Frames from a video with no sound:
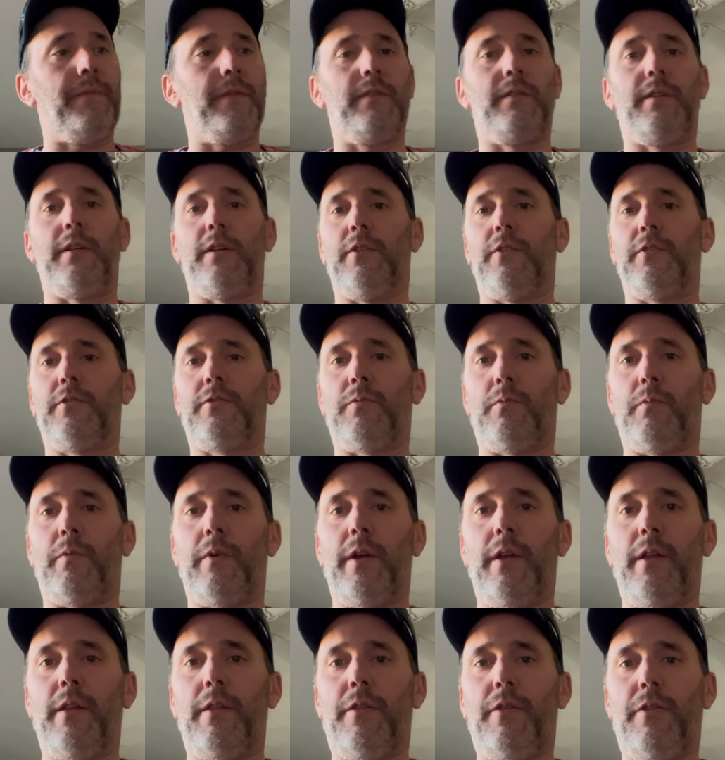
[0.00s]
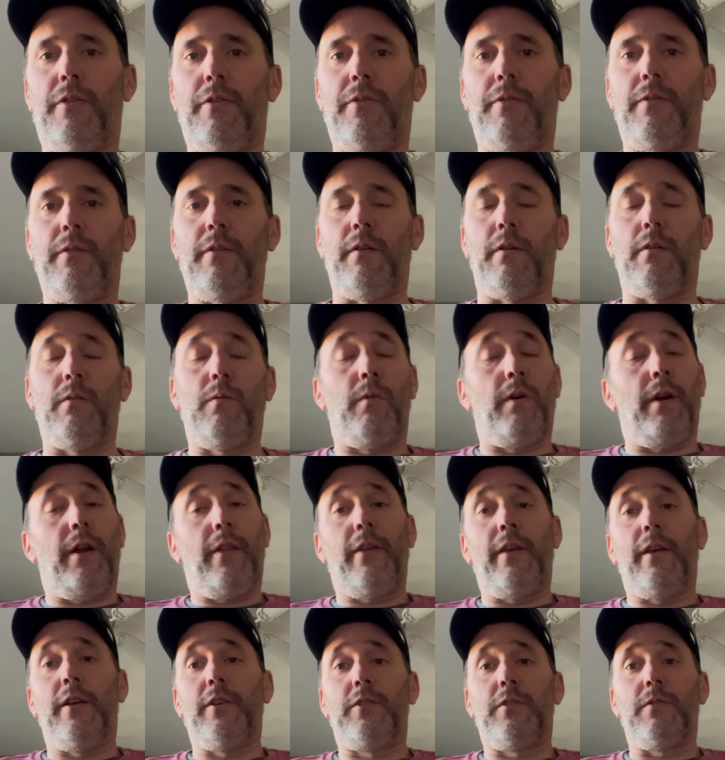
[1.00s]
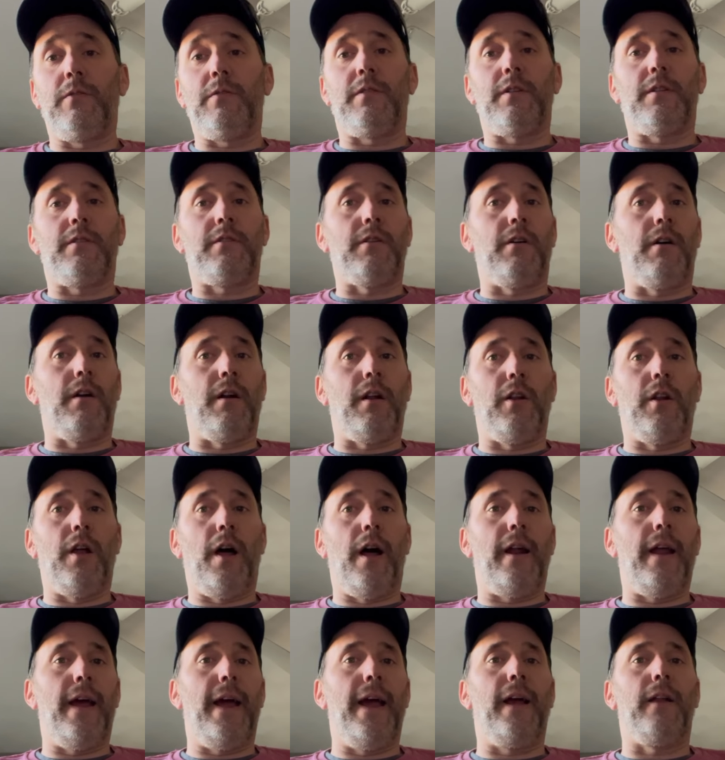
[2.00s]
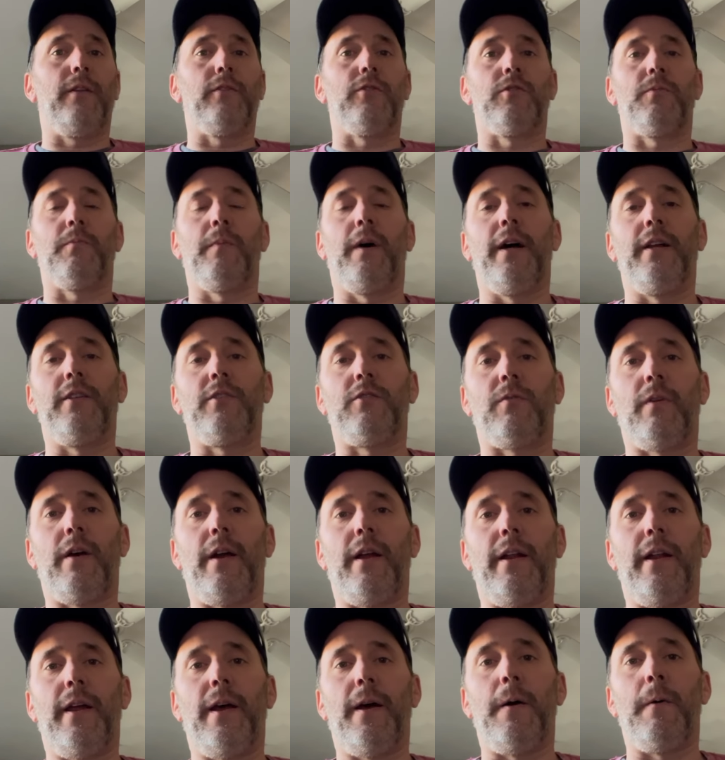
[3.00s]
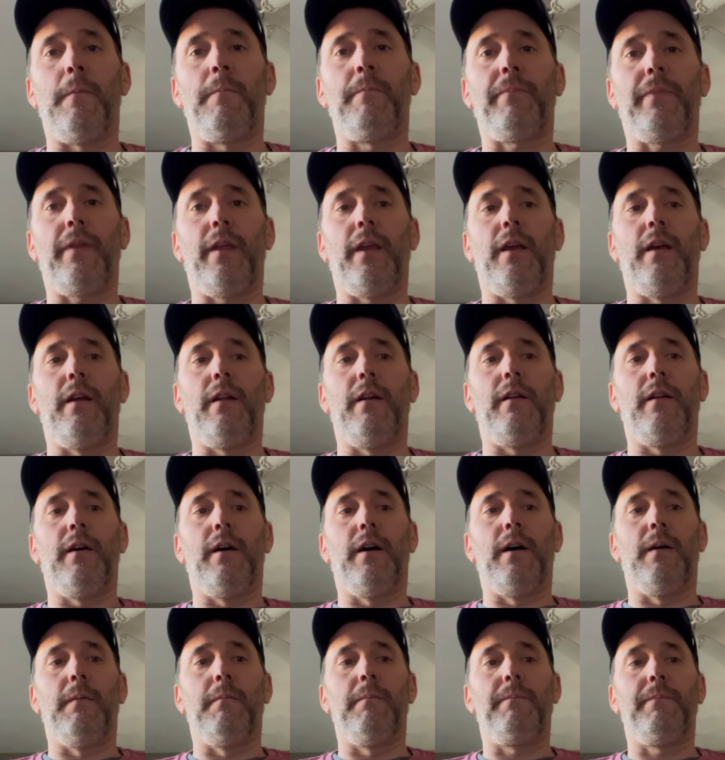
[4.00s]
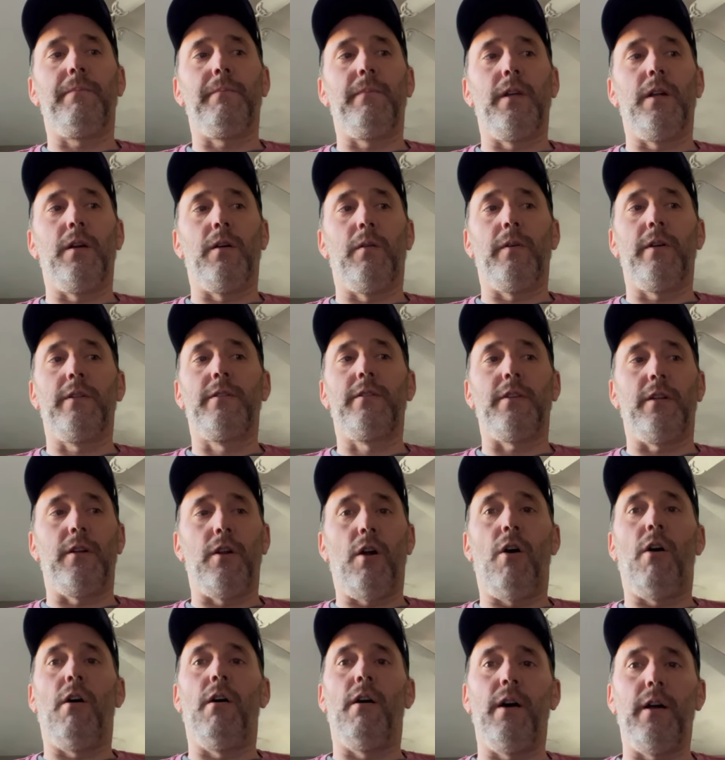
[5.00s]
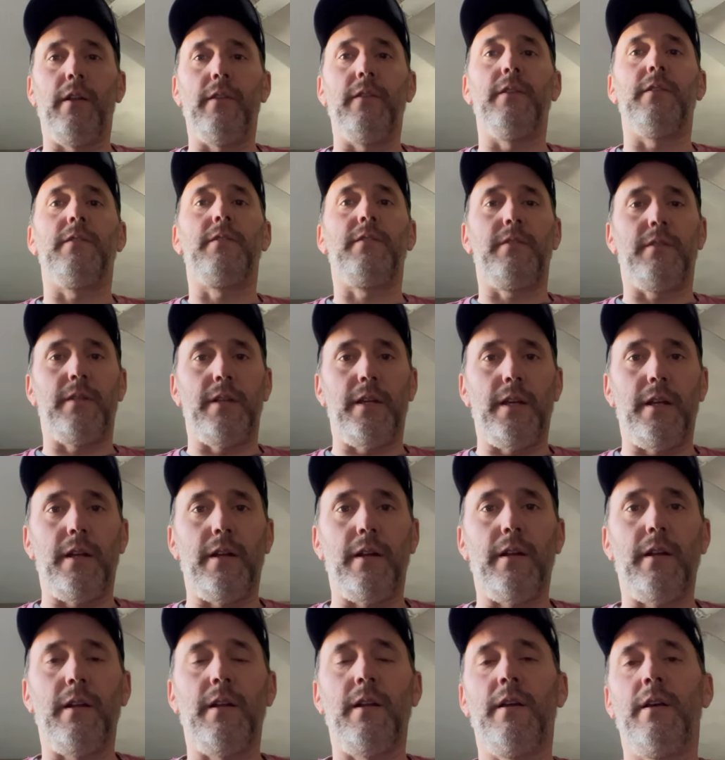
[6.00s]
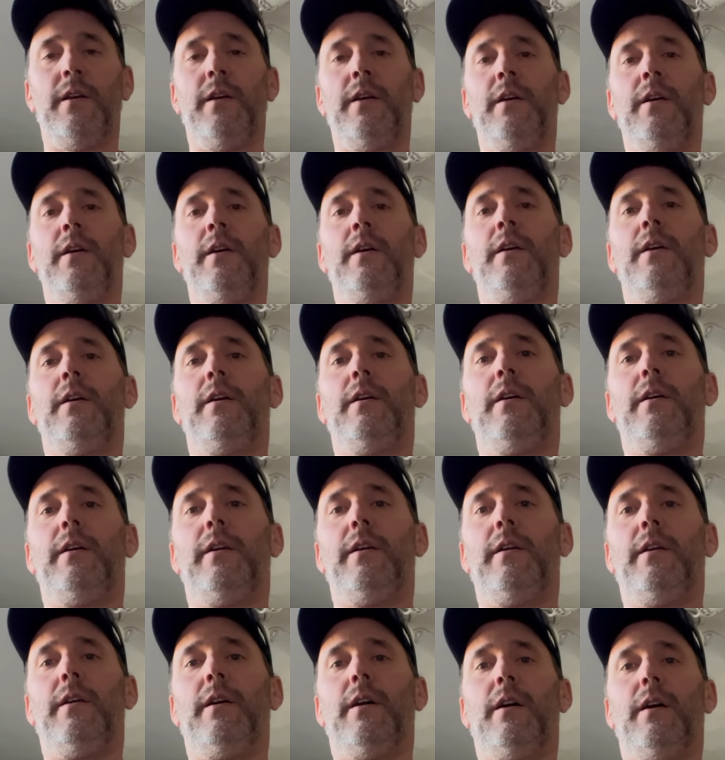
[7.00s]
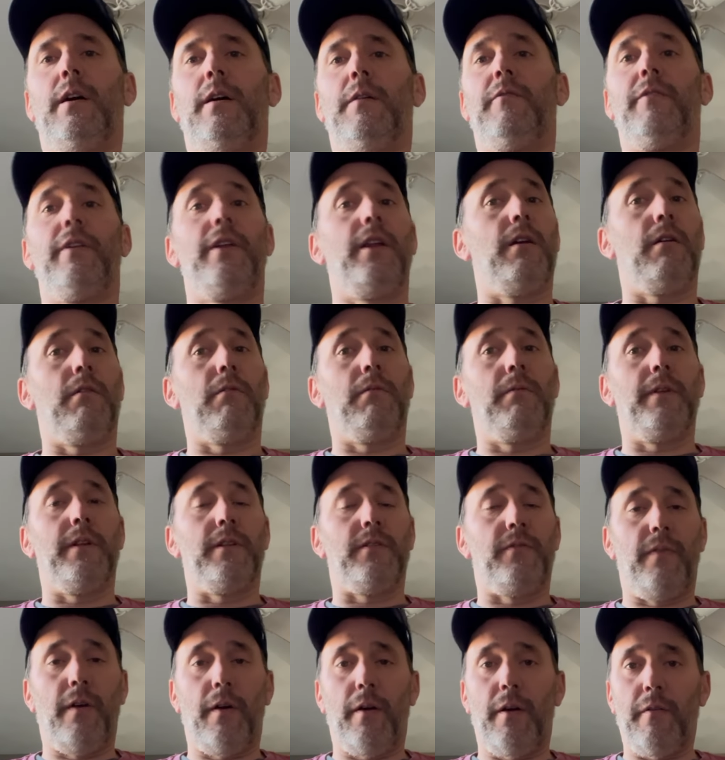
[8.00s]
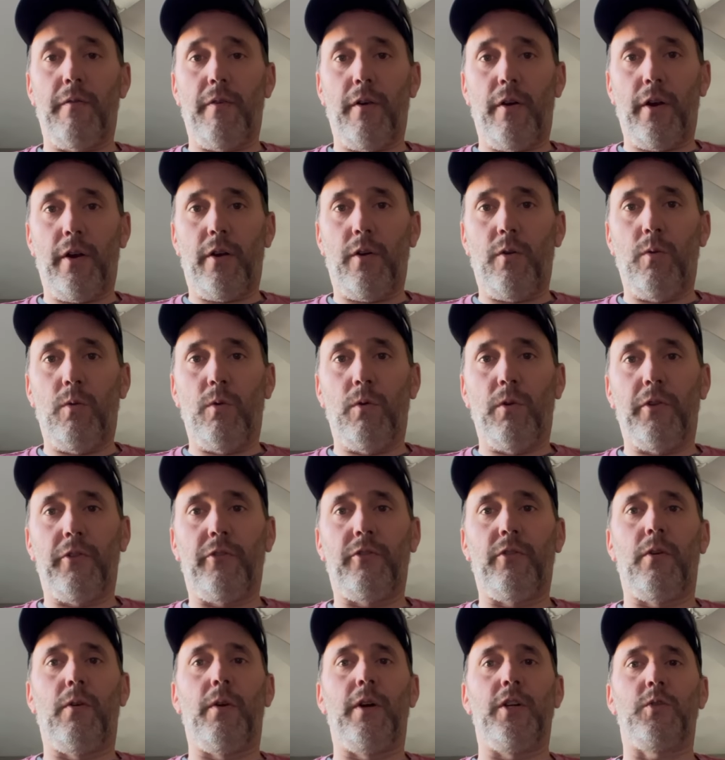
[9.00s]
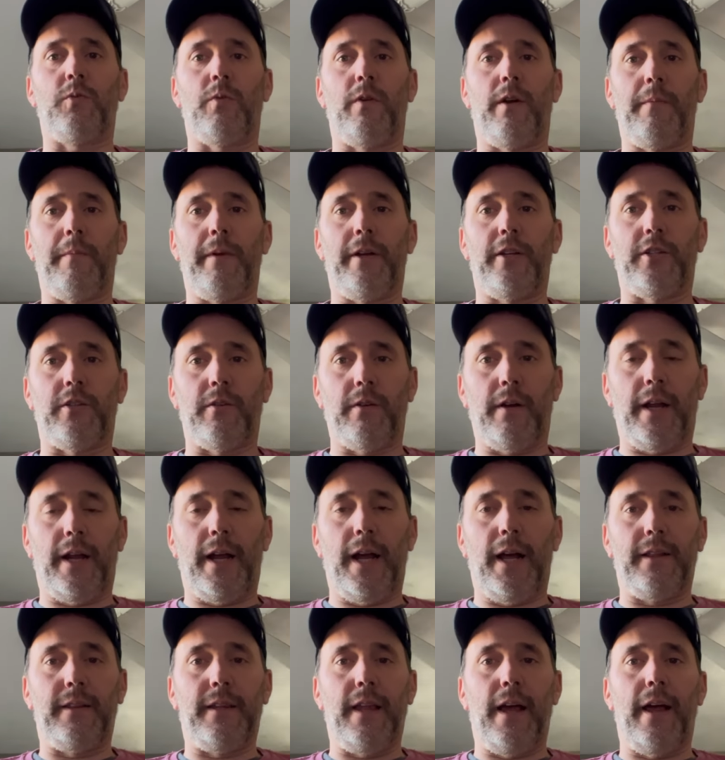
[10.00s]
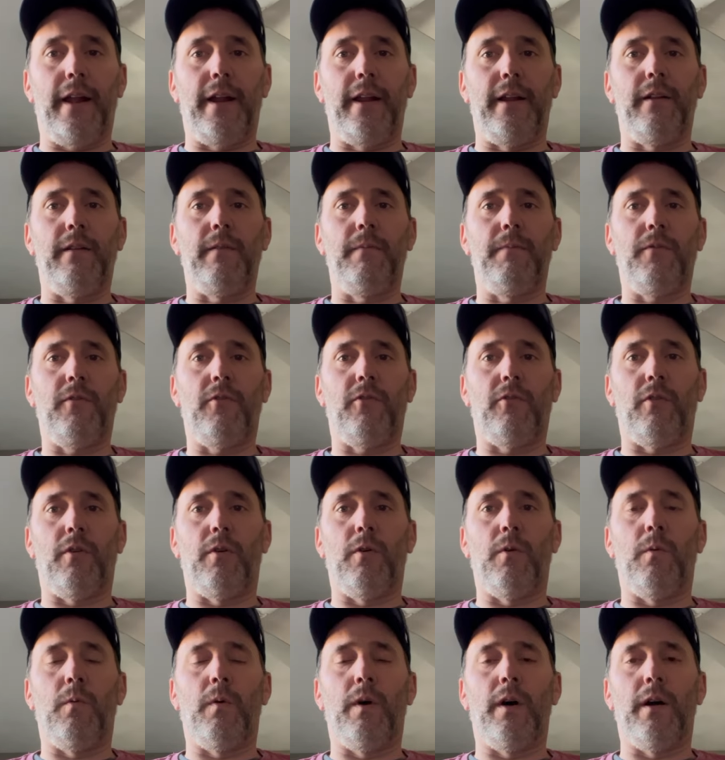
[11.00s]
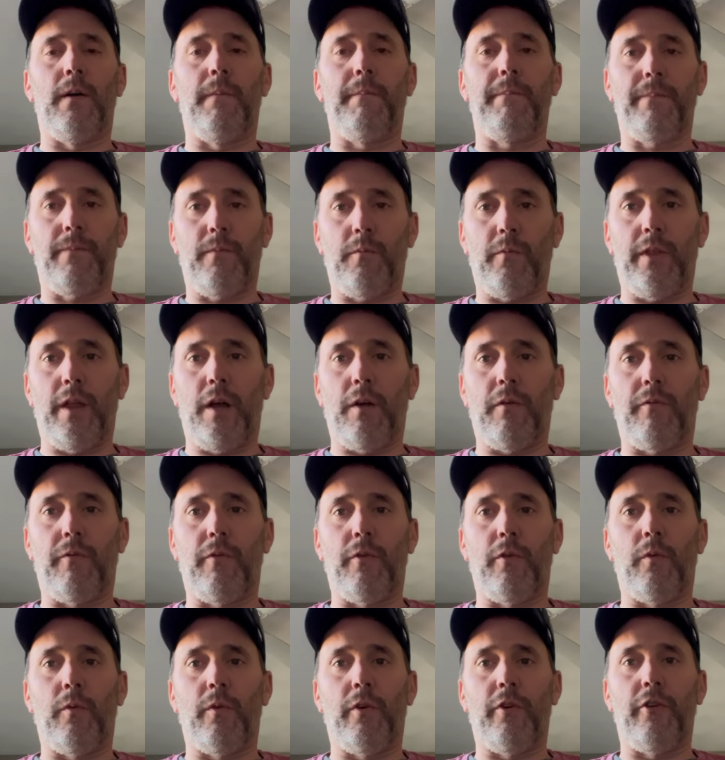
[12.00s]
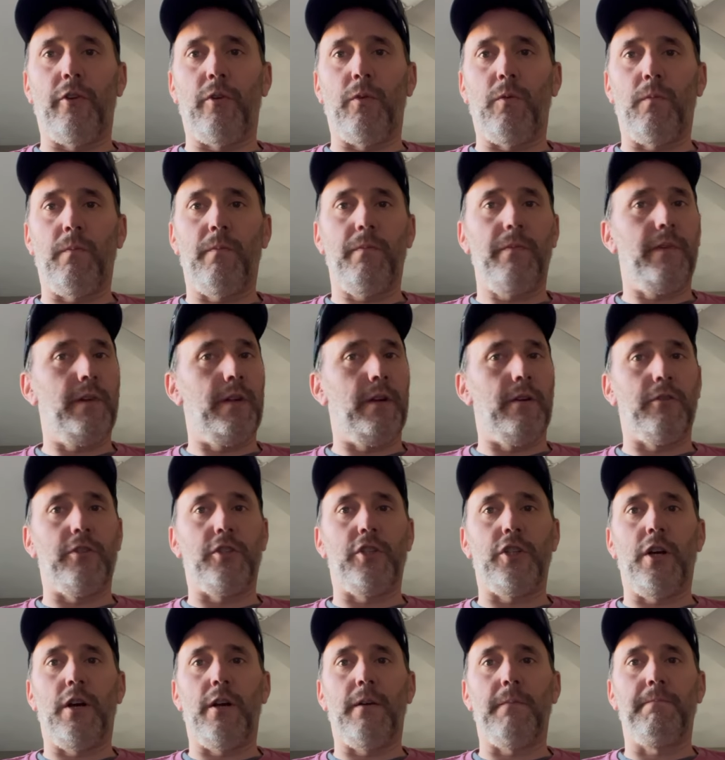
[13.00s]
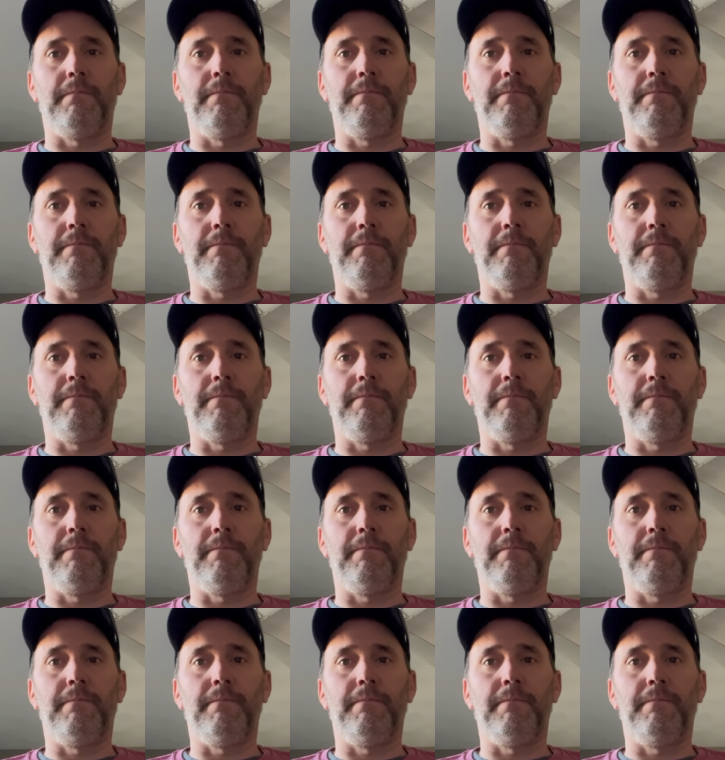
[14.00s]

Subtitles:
Deals with, you know, one of the issues that's on a lot of anglers' minds right now. And, you know, it's an on-the-scene video. It's very, very cool. So I just wanted to make sure I got that in. So without further ado, here's John.